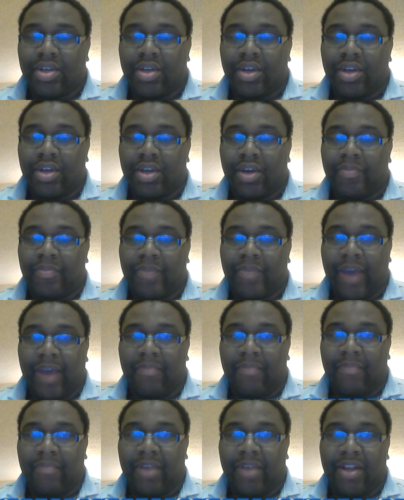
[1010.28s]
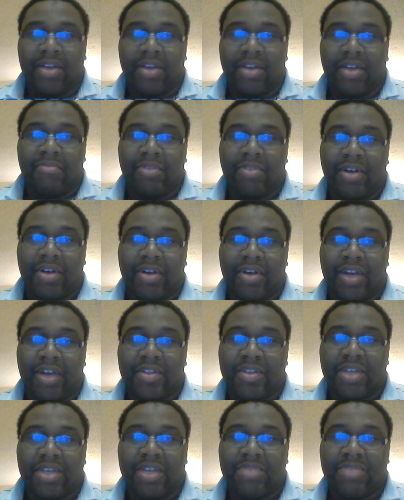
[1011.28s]
you know I pity him, but at
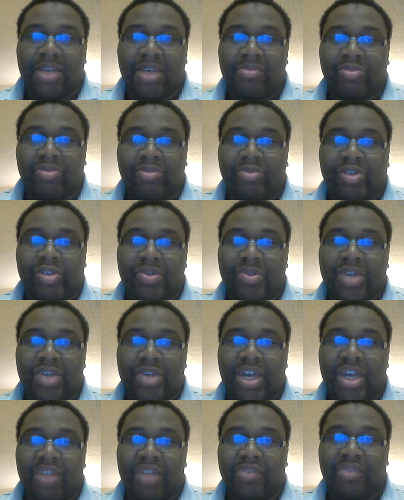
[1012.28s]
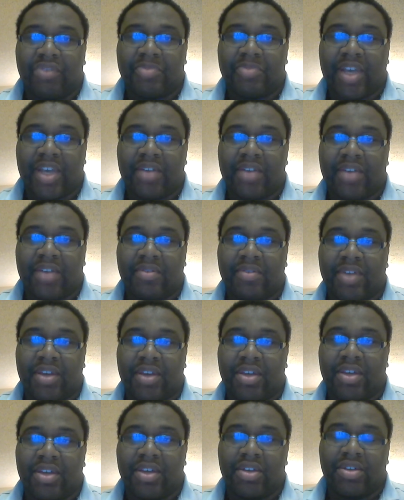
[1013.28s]
the same time, I'm also kind of upset
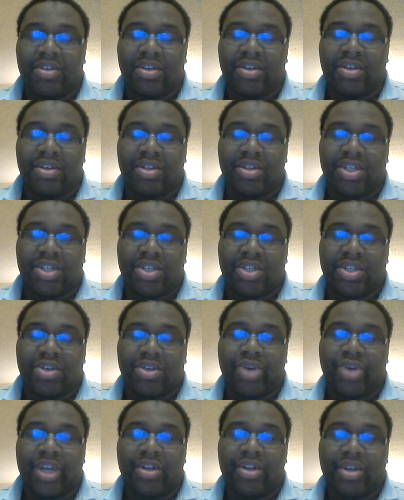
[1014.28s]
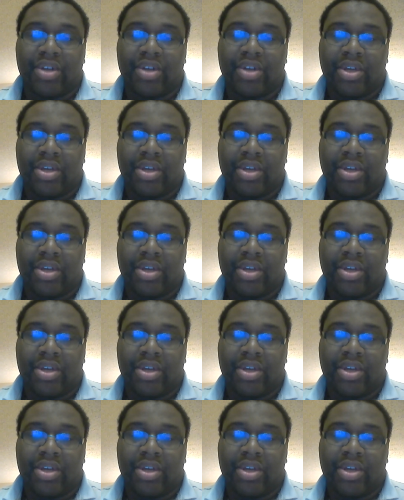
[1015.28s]
that he just quit.